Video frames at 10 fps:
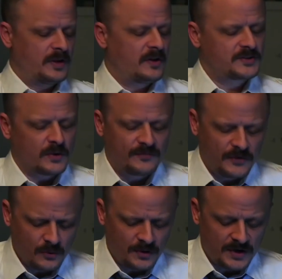But so if
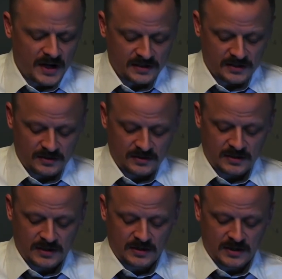you are not
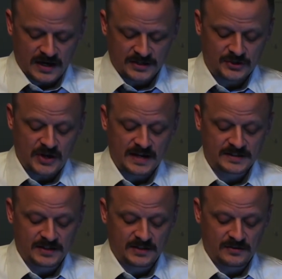
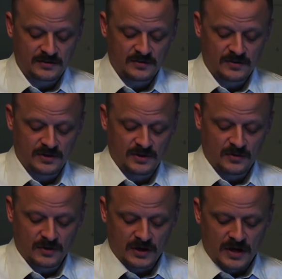contracted,
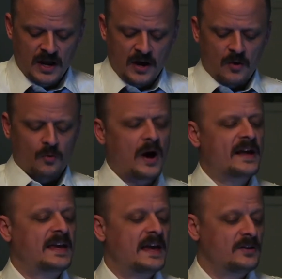
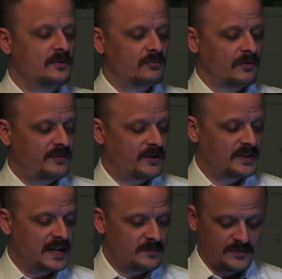why can't you reveal
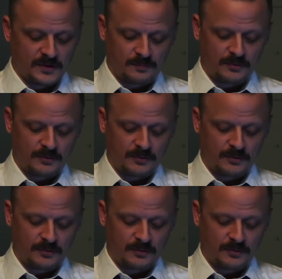the name of the